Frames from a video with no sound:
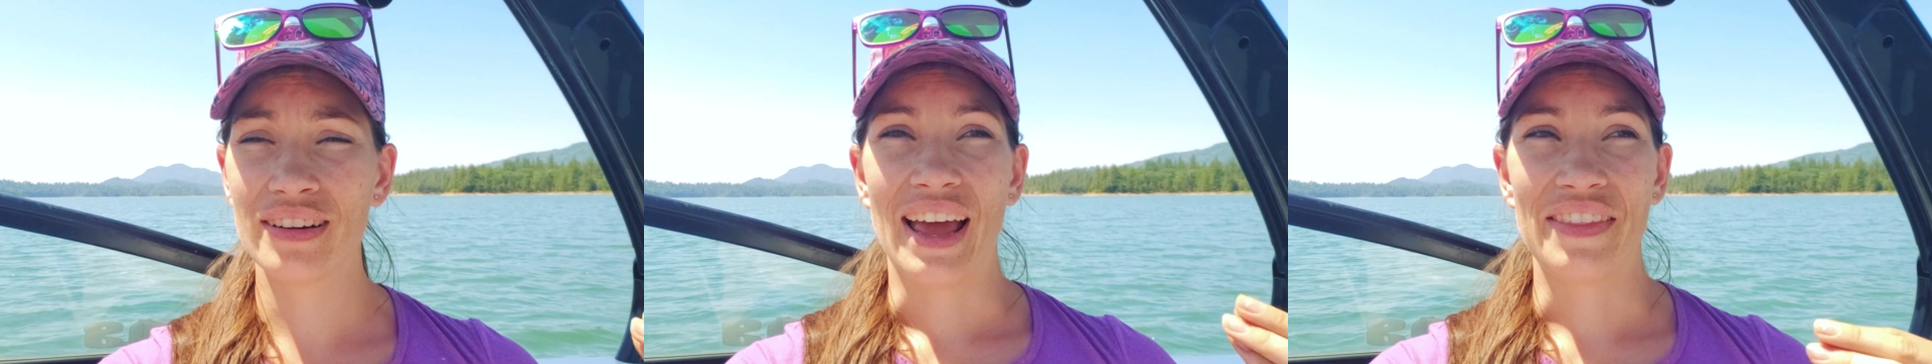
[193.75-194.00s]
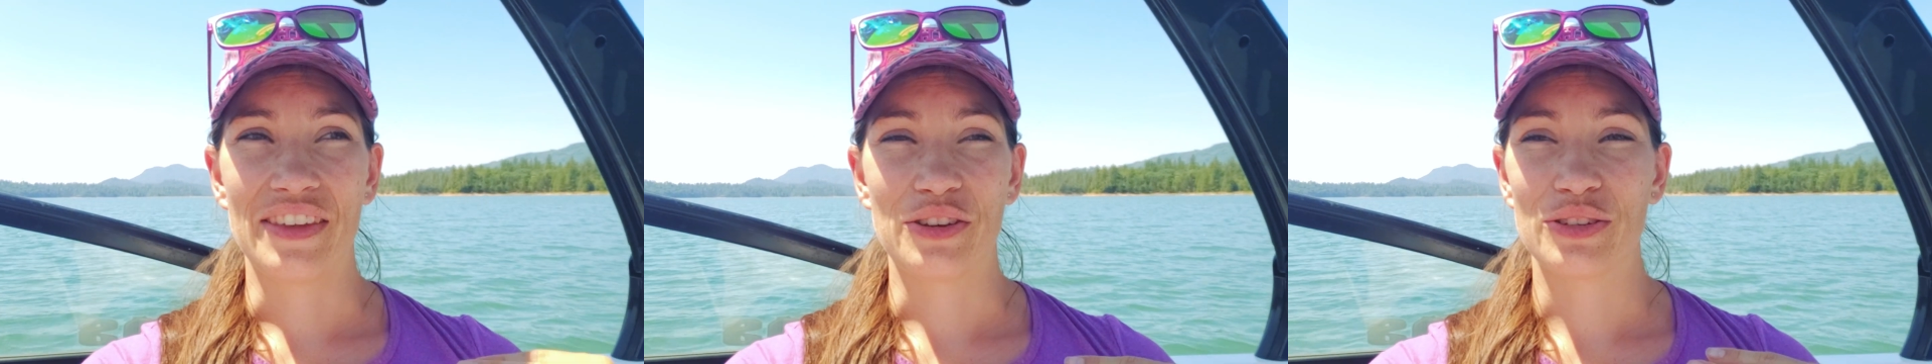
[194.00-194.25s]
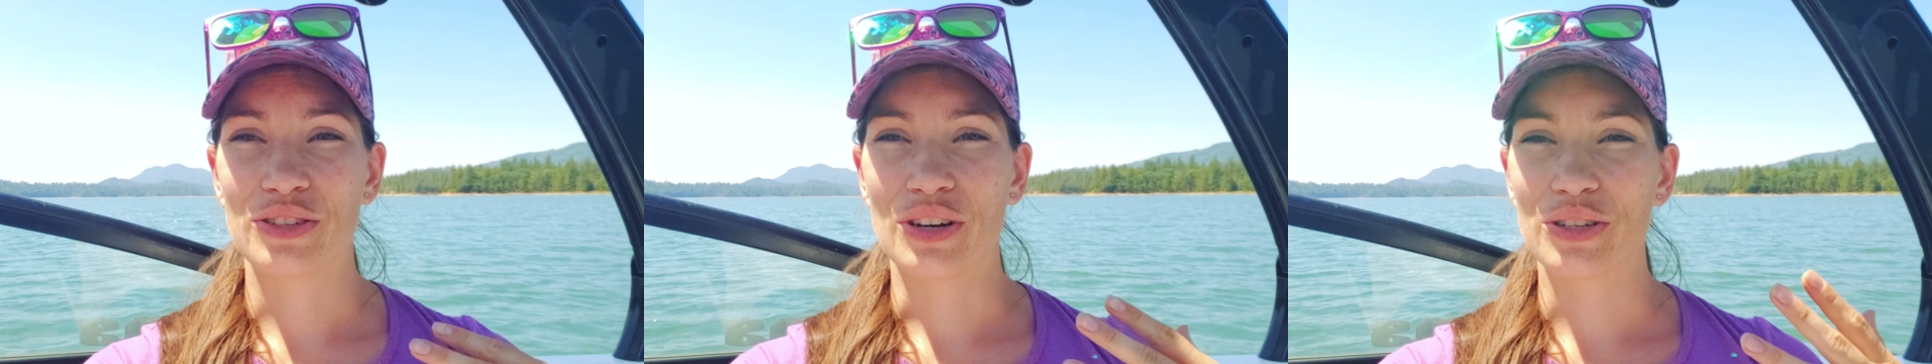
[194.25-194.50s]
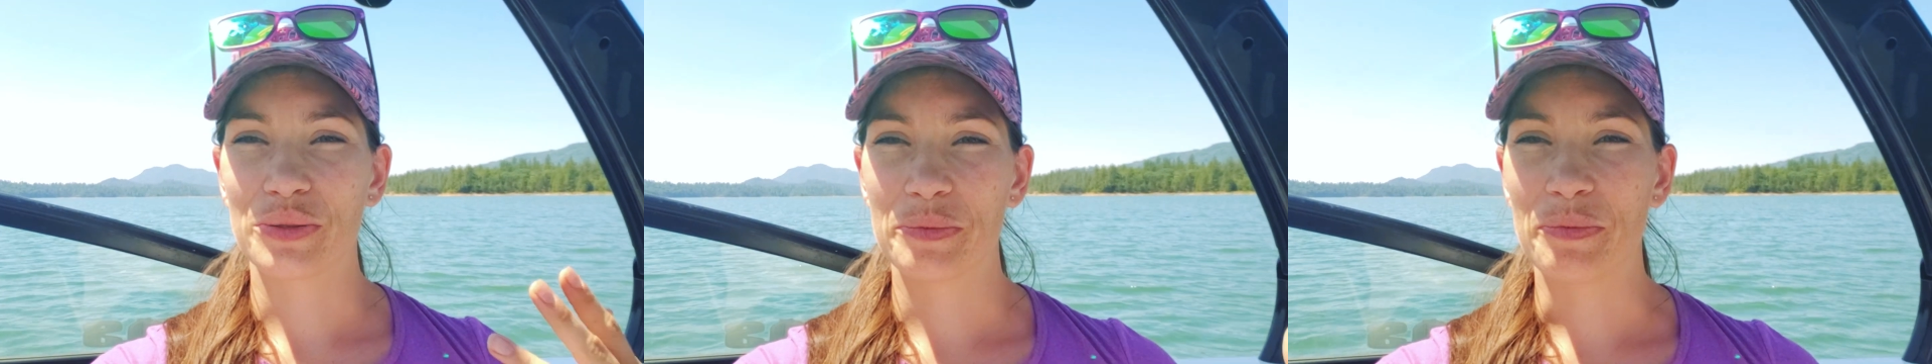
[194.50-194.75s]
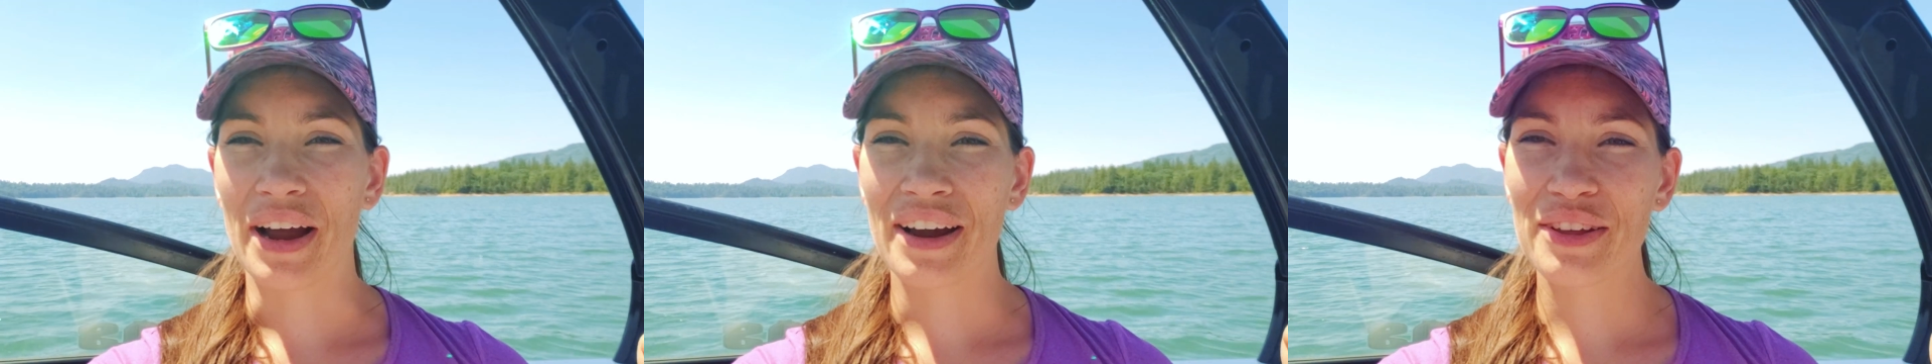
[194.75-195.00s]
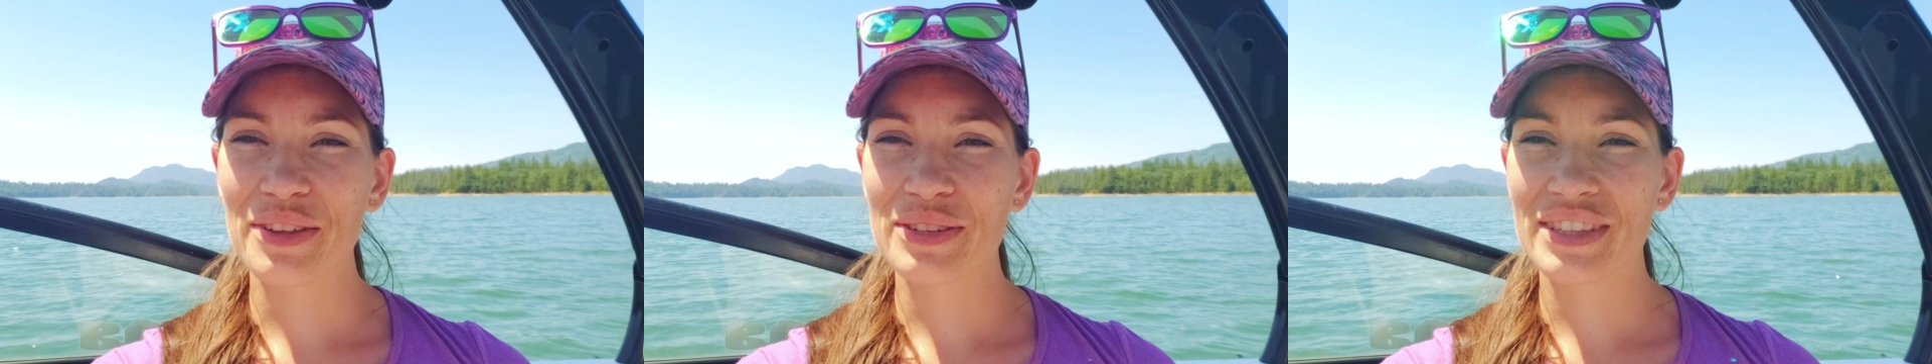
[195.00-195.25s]
And then you'll start to
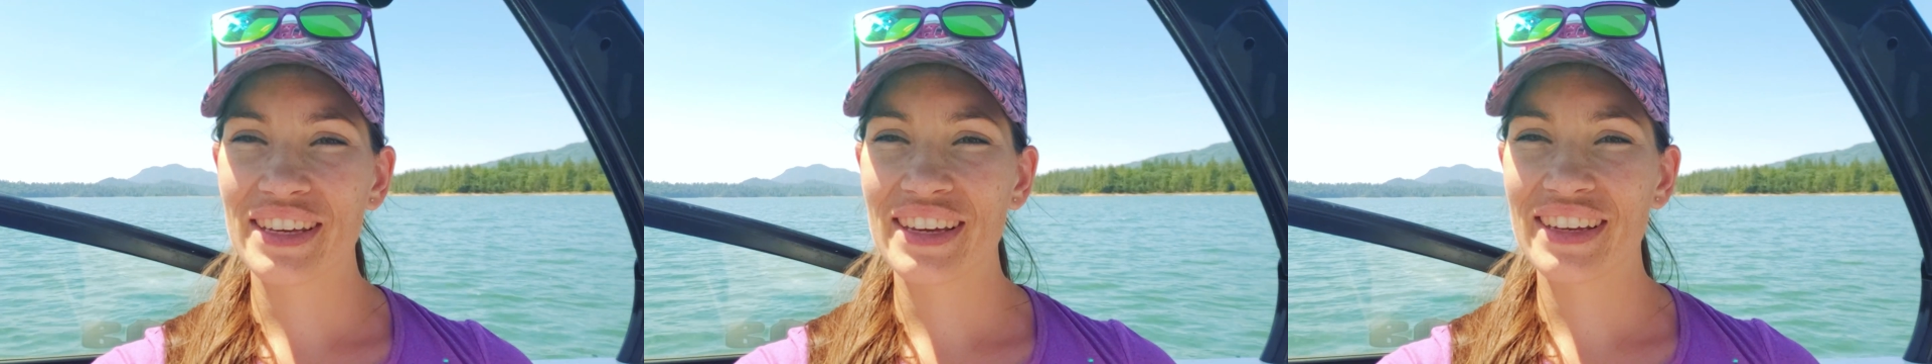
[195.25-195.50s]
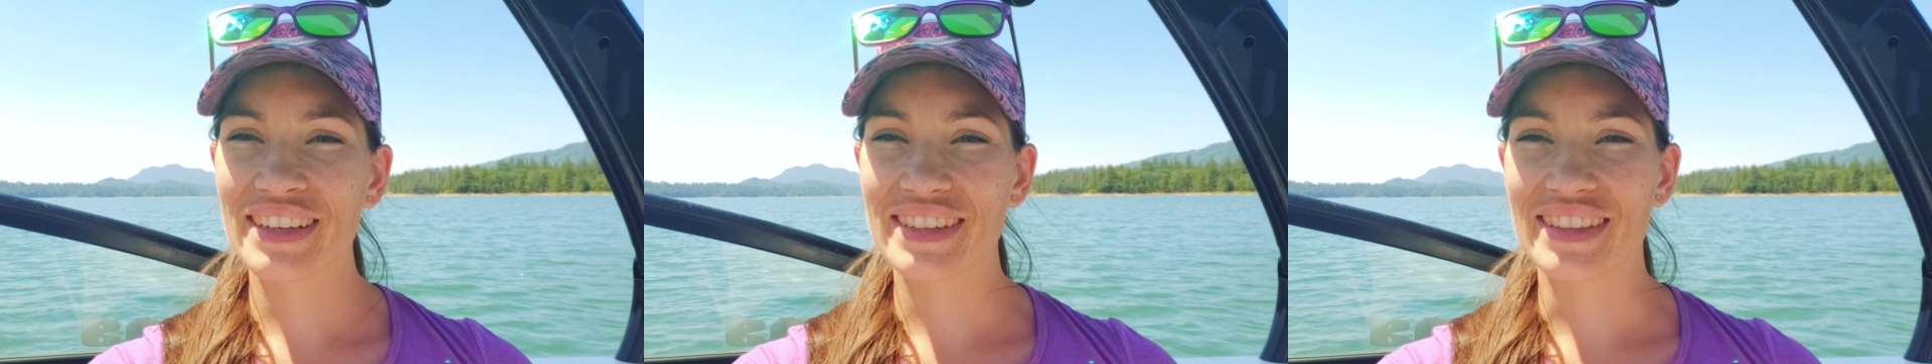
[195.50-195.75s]
admire those things